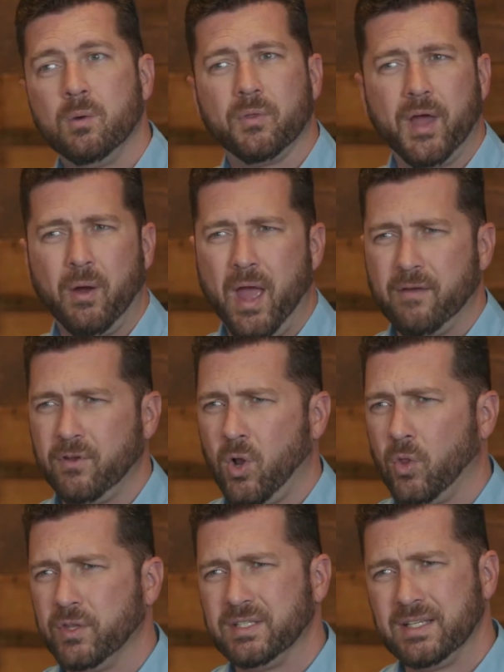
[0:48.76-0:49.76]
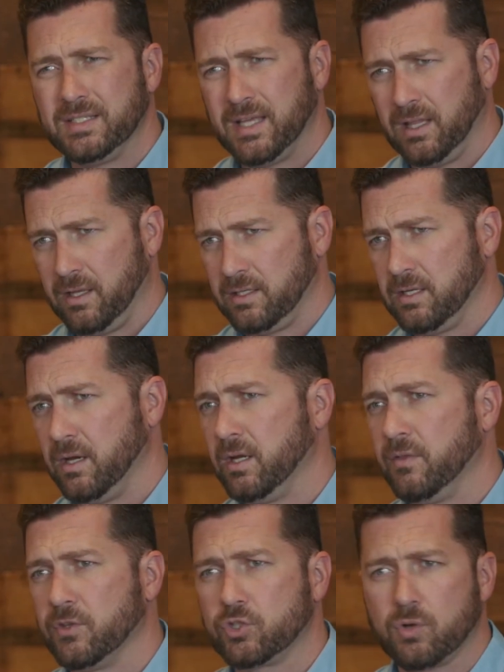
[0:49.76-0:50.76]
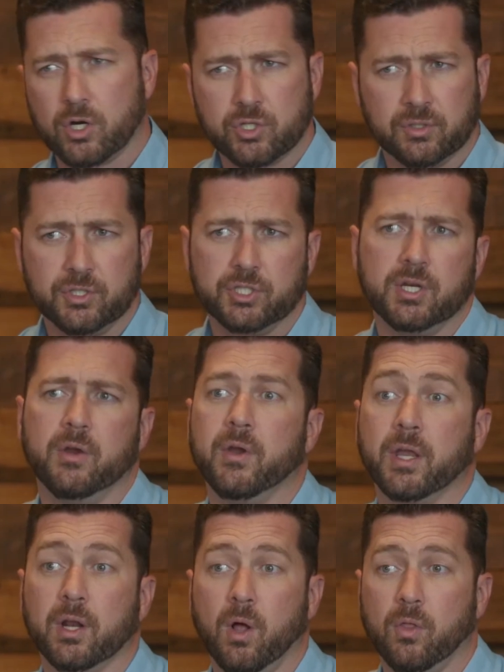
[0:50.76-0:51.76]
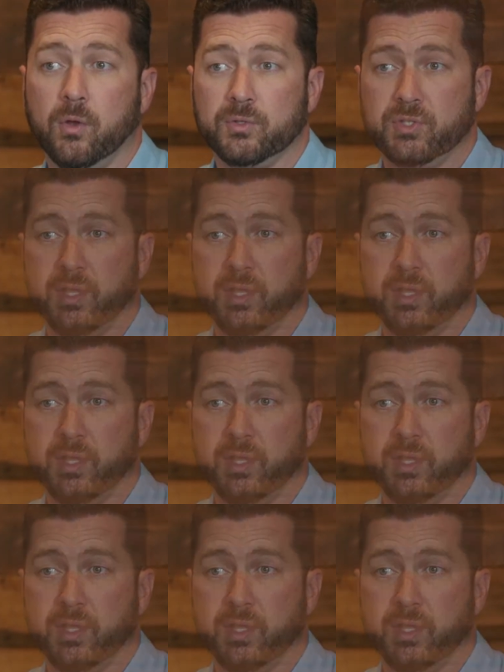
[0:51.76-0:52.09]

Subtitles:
without having all the detailing done and the structural engineering and all those